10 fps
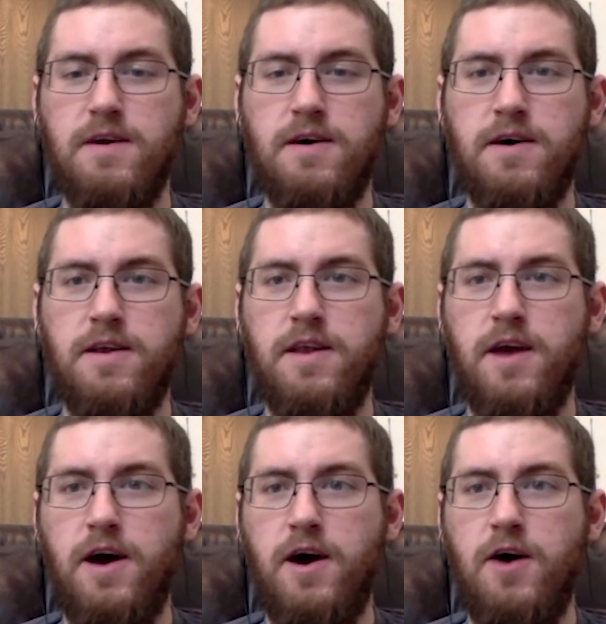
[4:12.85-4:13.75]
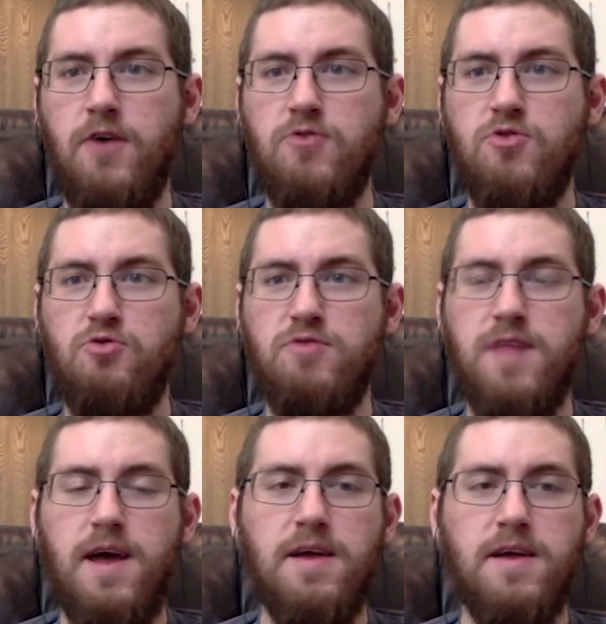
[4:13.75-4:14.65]
on uh,
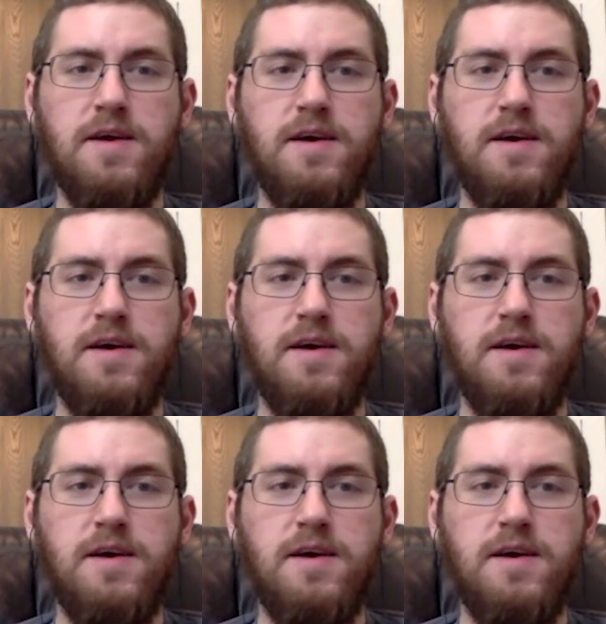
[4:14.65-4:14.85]
Tuesday,